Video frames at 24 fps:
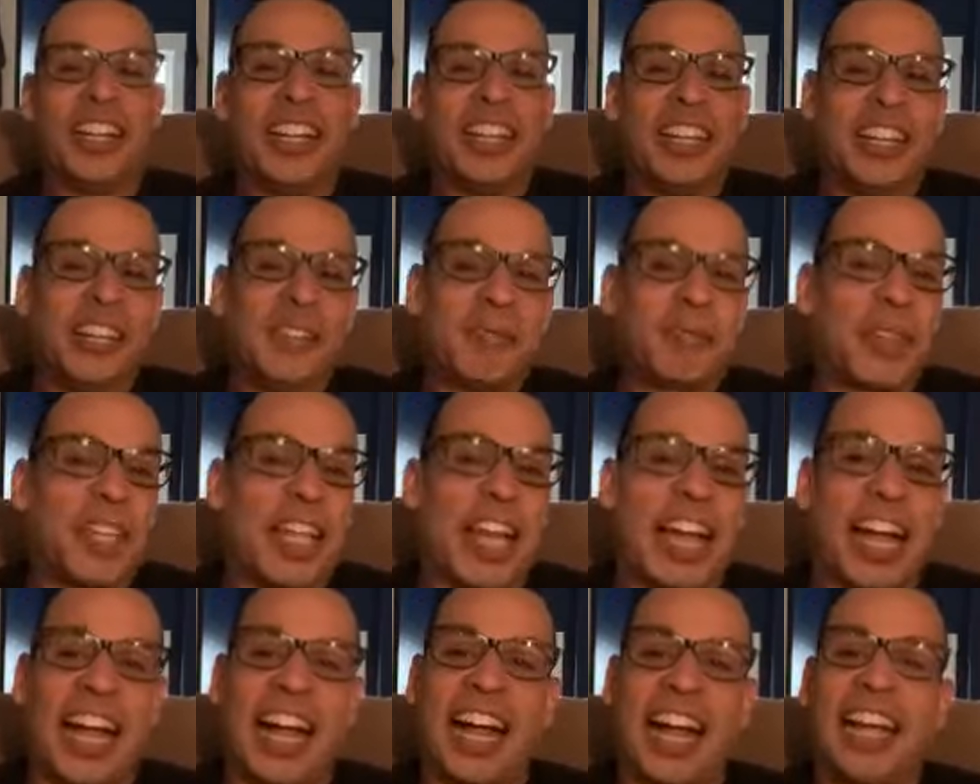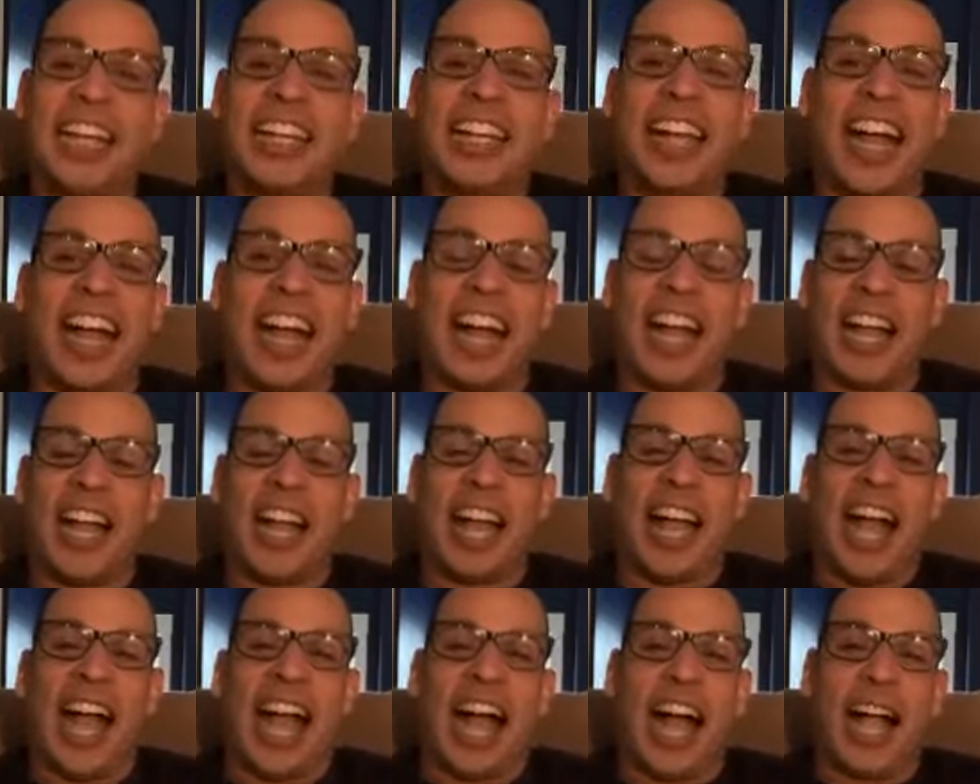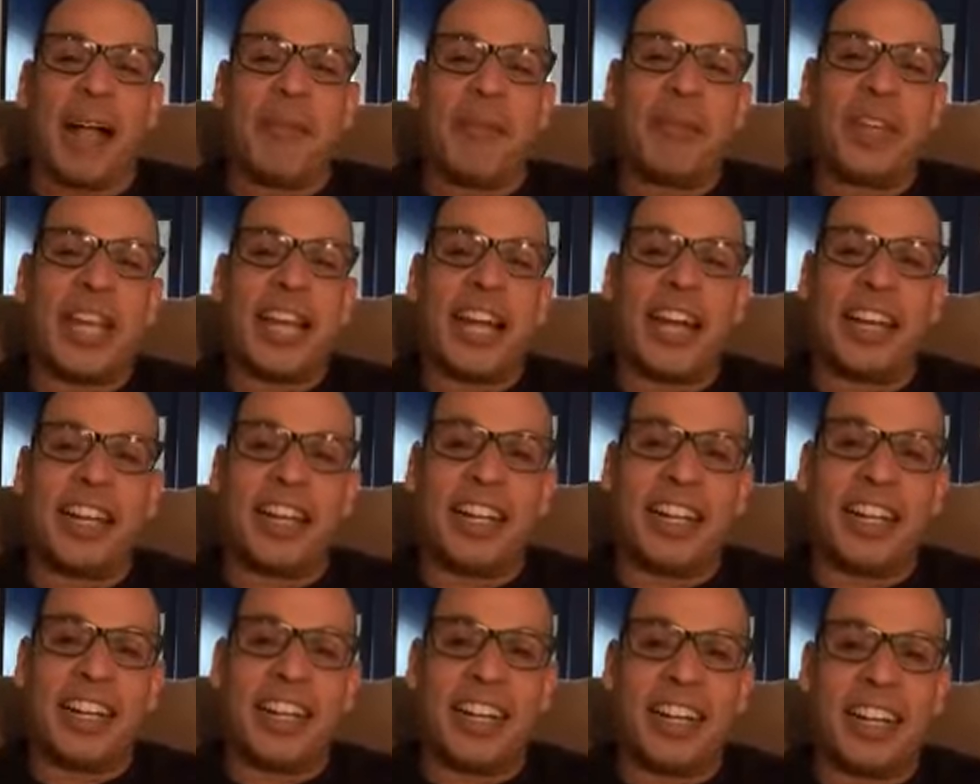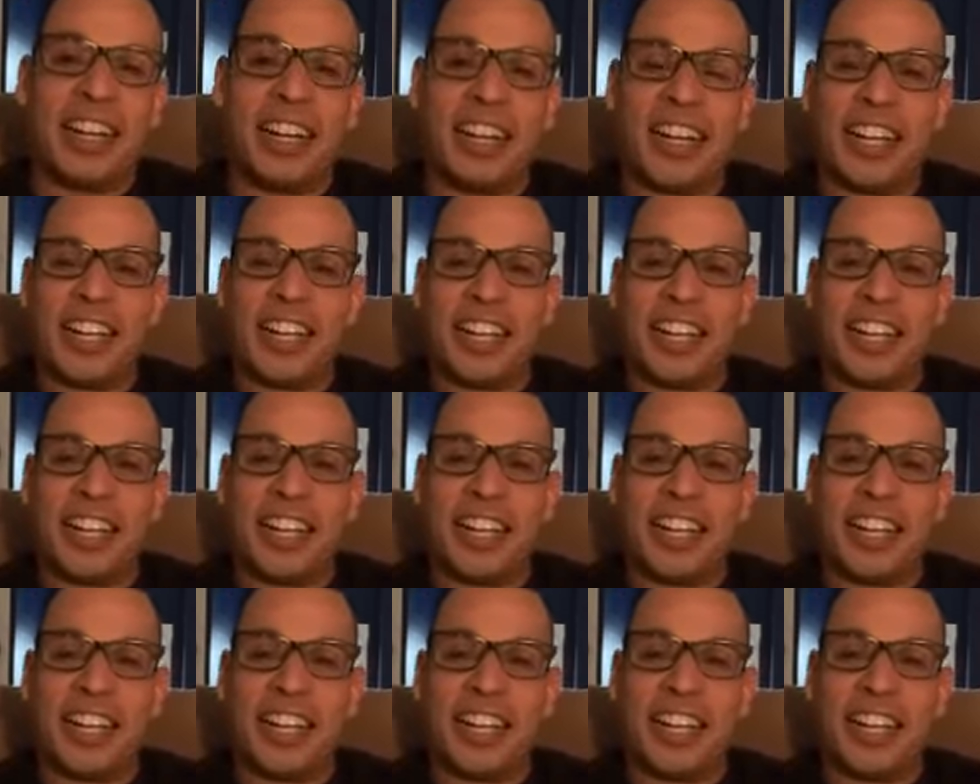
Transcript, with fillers: I, I I'm not a uh, I